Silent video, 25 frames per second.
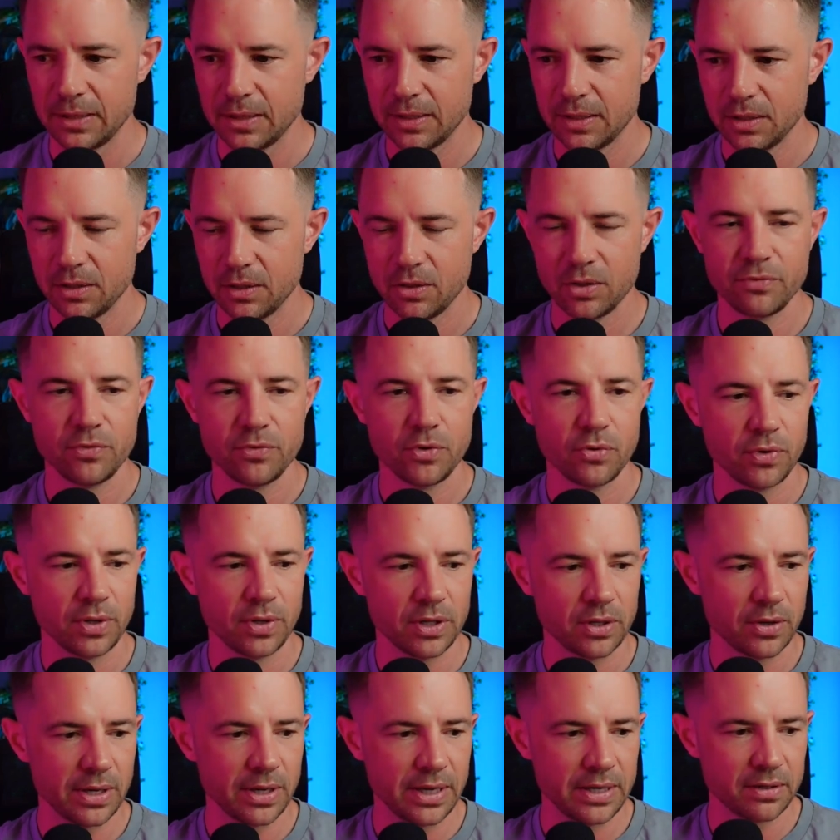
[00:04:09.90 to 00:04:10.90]
Oh, I've not really
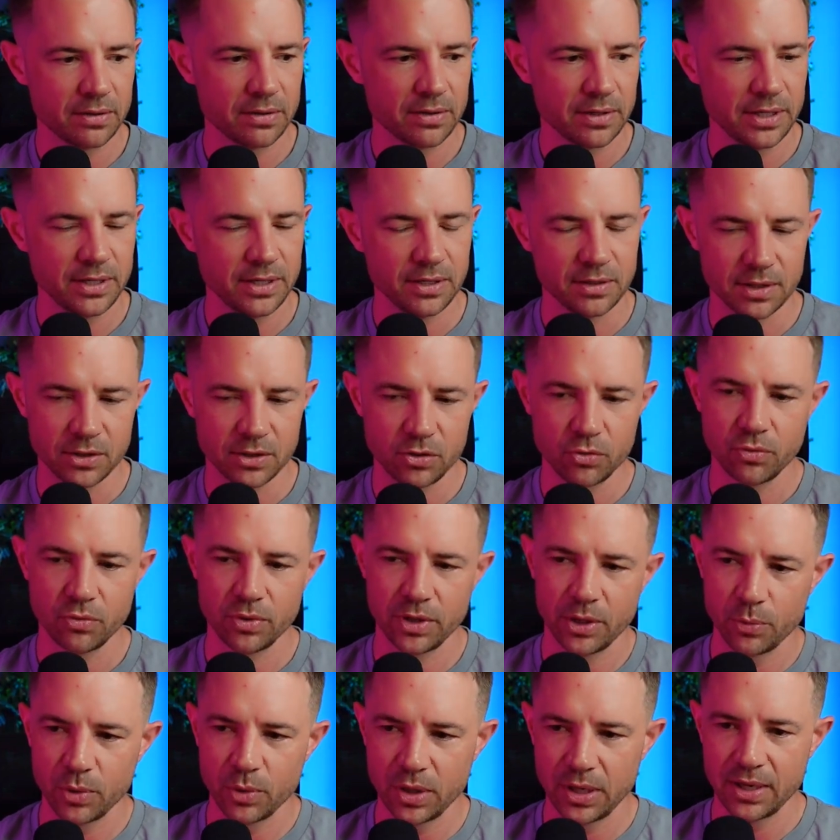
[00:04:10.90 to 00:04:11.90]
got anything in. I don't really
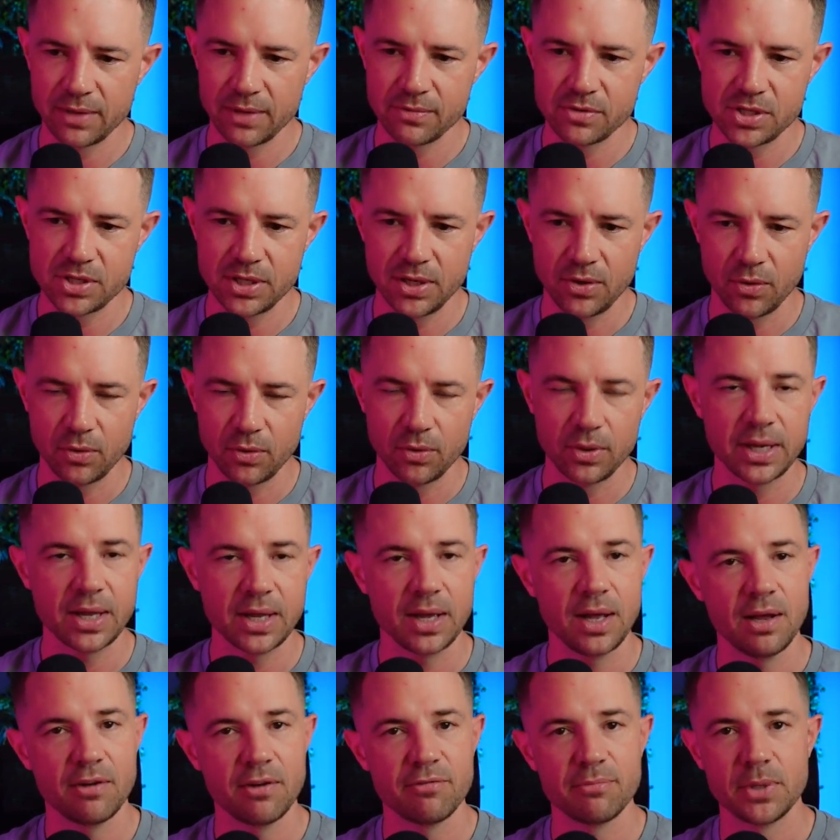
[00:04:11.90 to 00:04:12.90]
want to have cereal like I
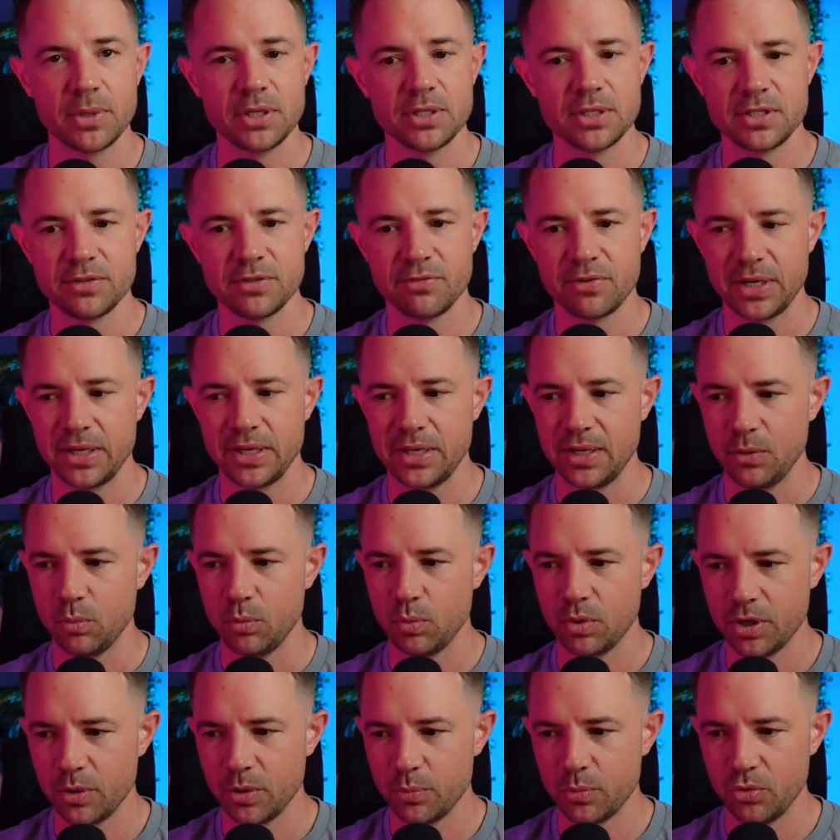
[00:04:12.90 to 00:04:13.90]
have Monday to Friday.
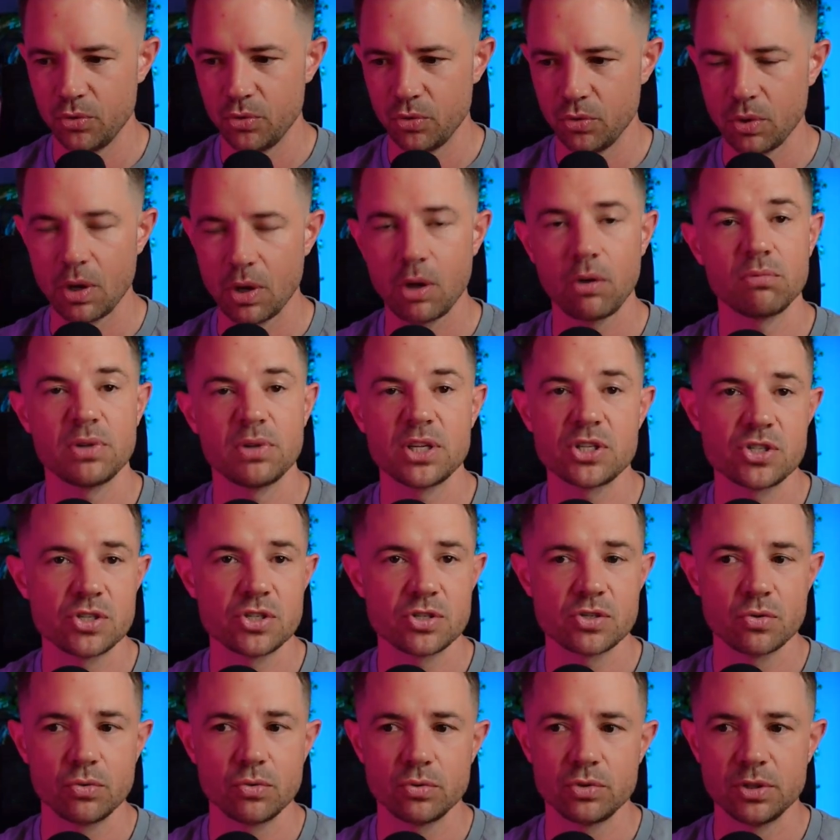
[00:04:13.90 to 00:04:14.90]
What can we do? Let's
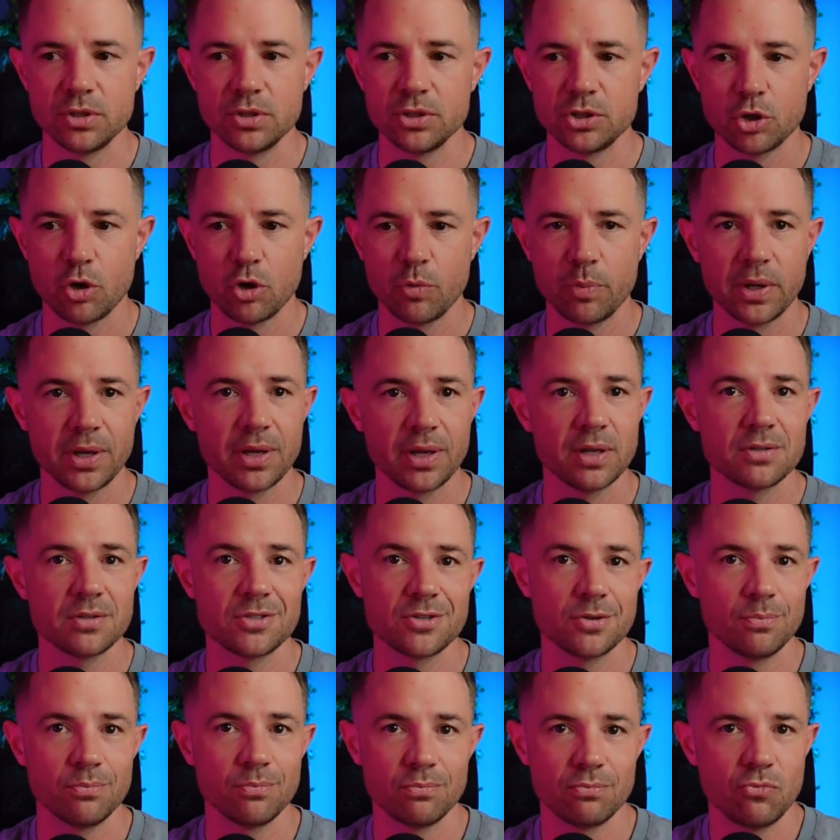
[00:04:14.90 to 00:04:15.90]
just go to the shop and get
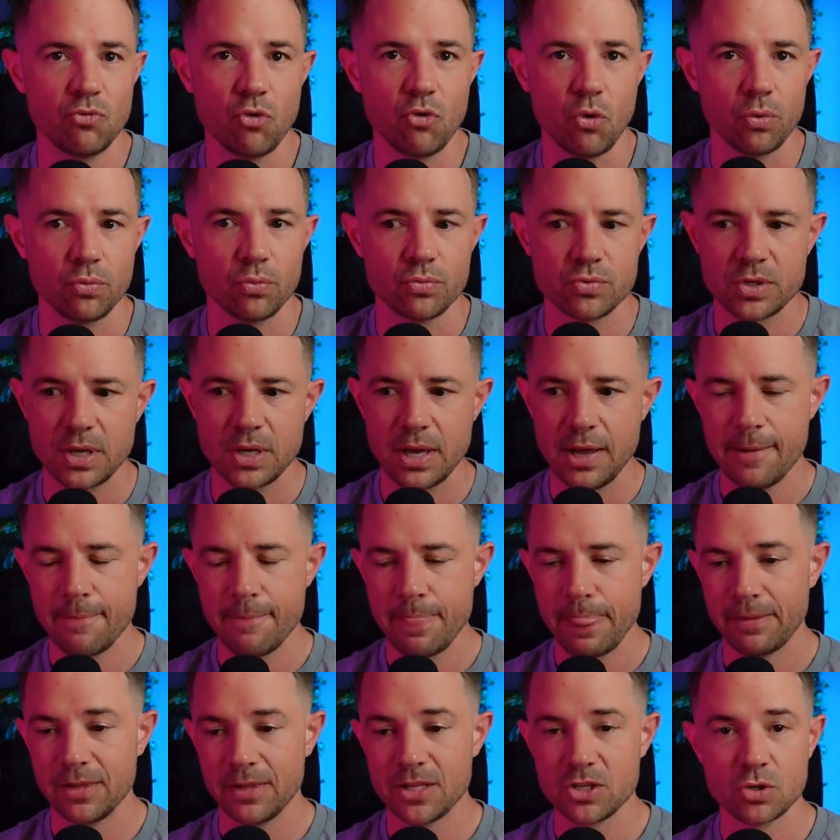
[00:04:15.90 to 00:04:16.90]
some rolls.
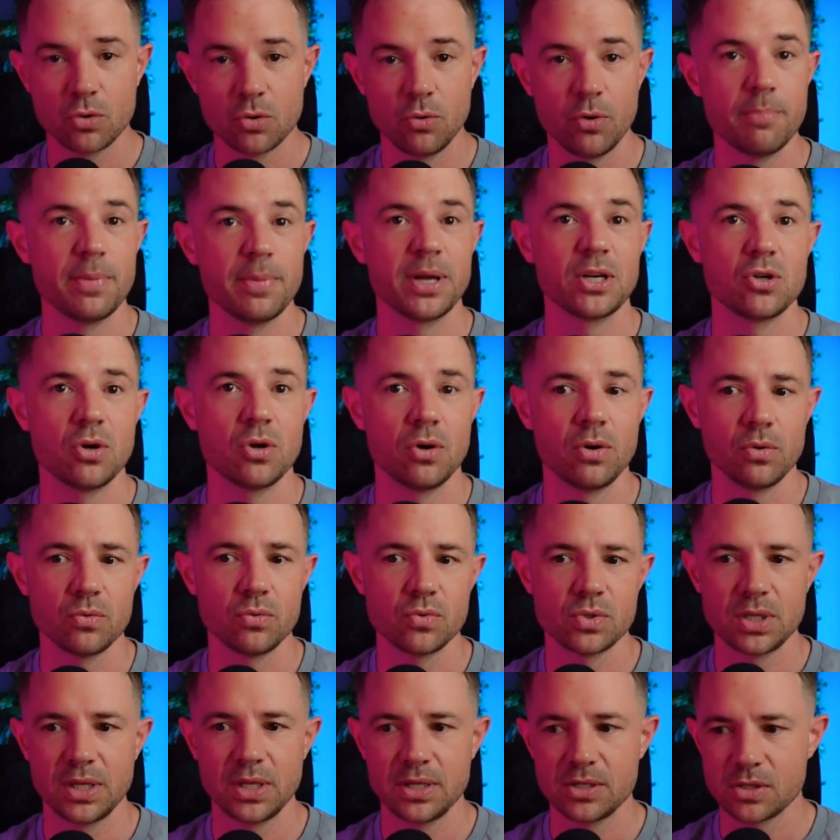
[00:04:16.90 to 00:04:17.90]
Let's go to
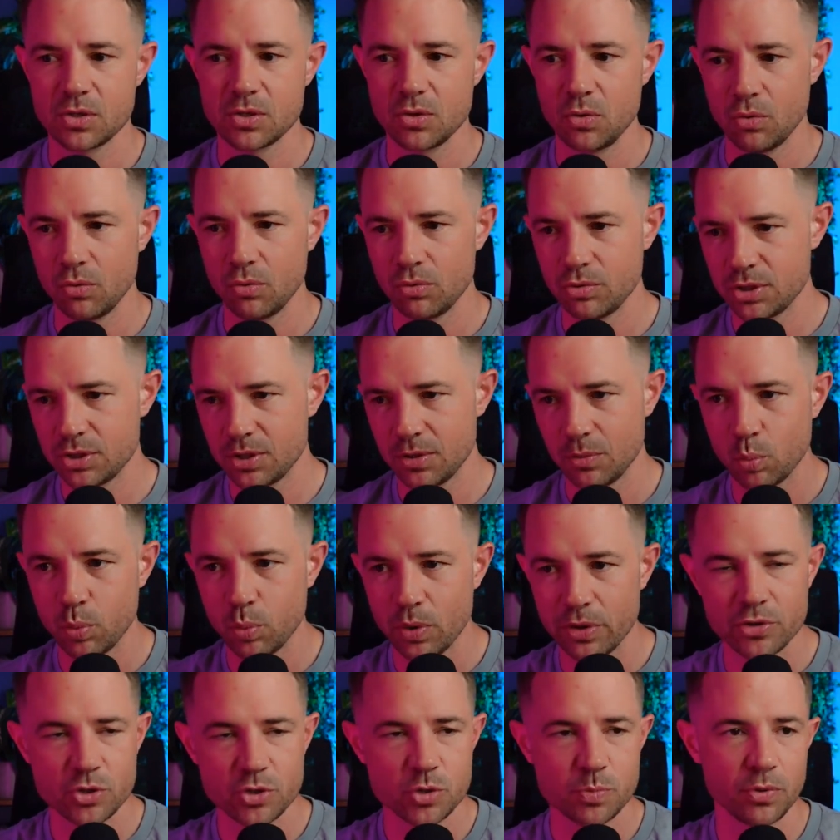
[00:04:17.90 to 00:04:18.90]
McDonald's. Let's go to
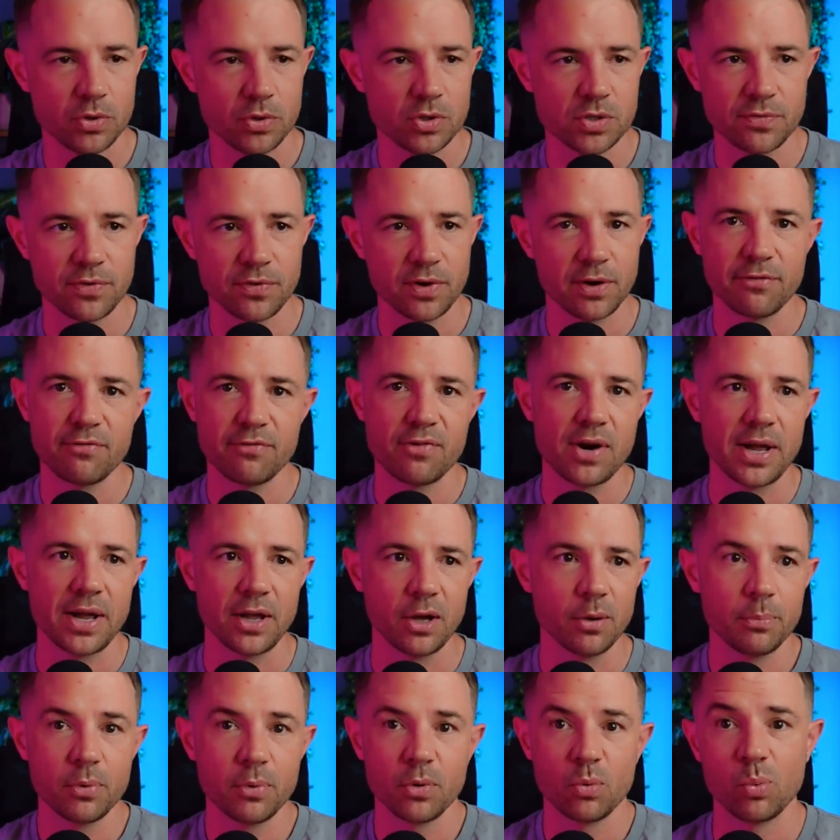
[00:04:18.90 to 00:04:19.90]
Witherspoon's for a fry
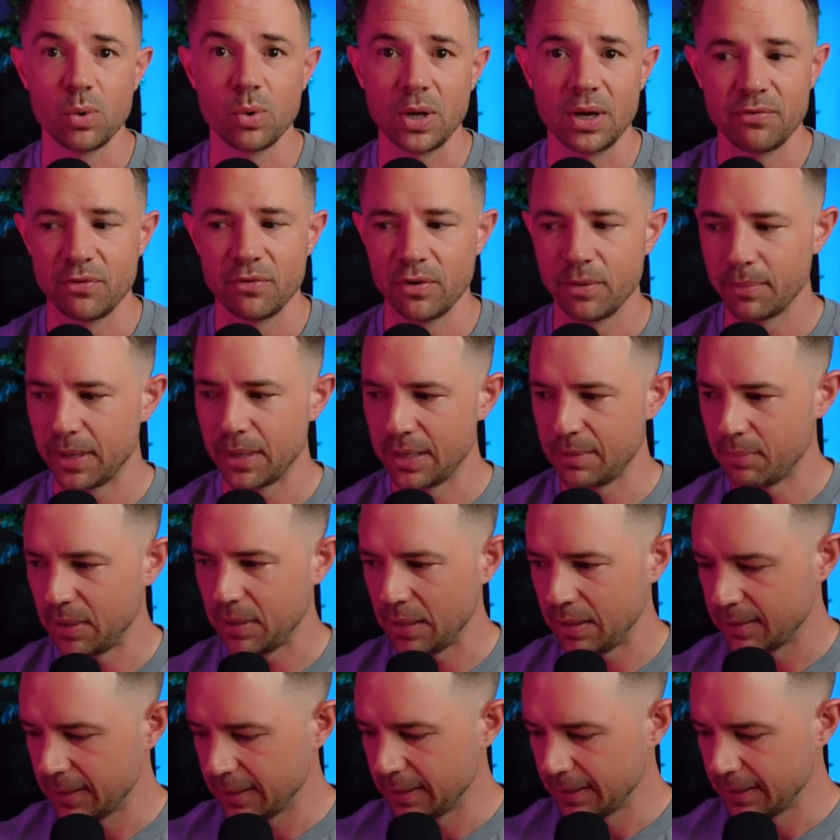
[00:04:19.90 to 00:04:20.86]
up or whatever it might be.